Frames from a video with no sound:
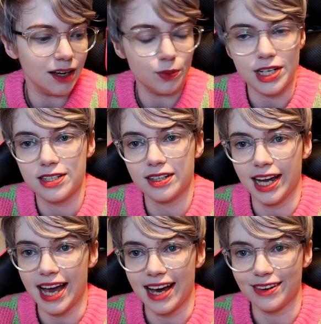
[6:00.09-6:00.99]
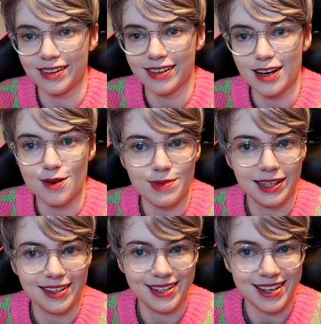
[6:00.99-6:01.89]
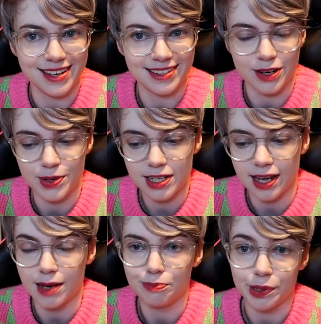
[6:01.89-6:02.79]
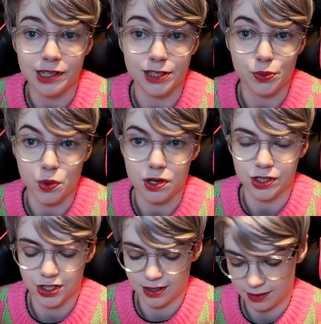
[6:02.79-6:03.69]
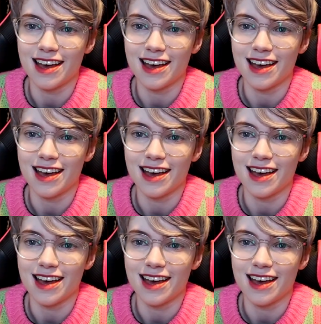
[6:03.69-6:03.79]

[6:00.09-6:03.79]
I wish I had a million years. I wish I had Bernard's Watch.